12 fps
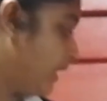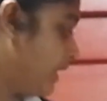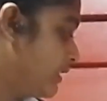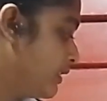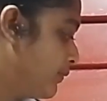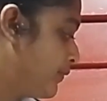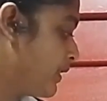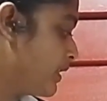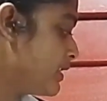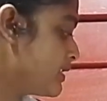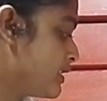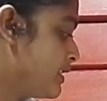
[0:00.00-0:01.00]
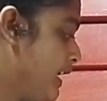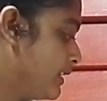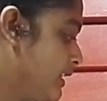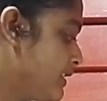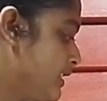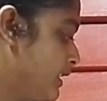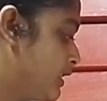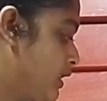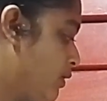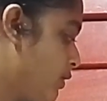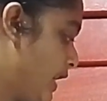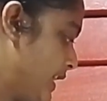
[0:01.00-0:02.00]
In the first, data center
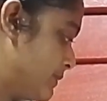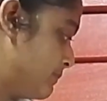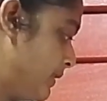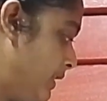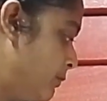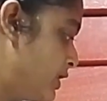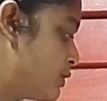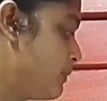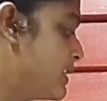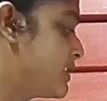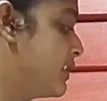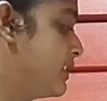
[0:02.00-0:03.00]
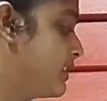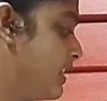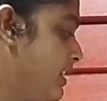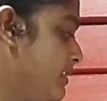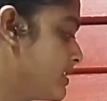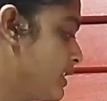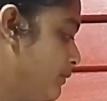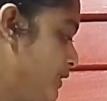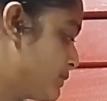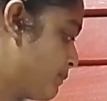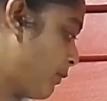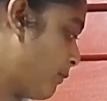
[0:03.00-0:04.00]
or SP, which means Internet
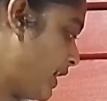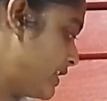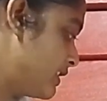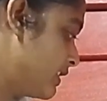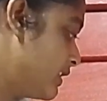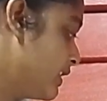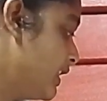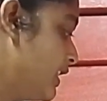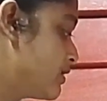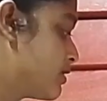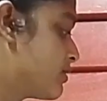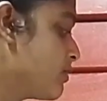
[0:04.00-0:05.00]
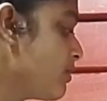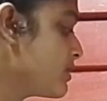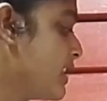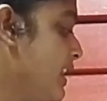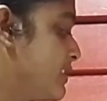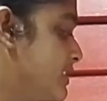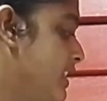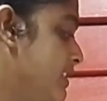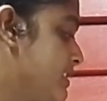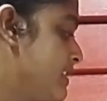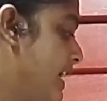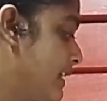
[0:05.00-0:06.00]
Service Provider. It stores and
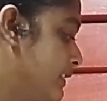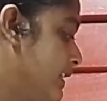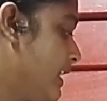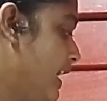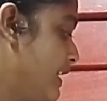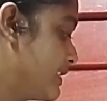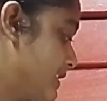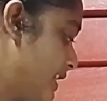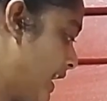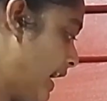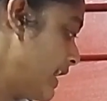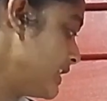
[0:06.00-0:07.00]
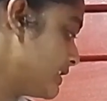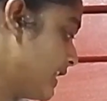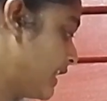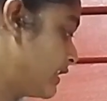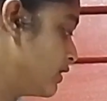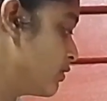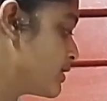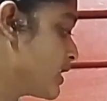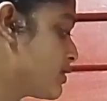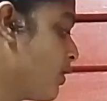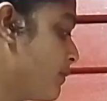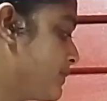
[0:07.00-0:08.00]
sends data as light and
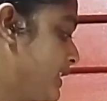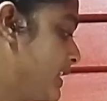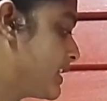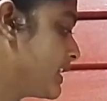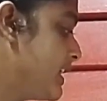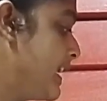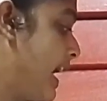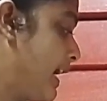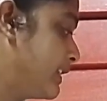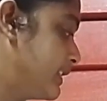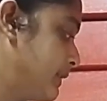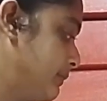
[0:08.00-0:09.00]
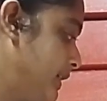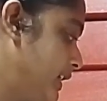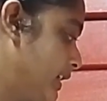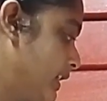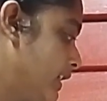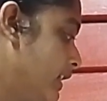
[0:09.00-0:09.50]
uses optical line terminal.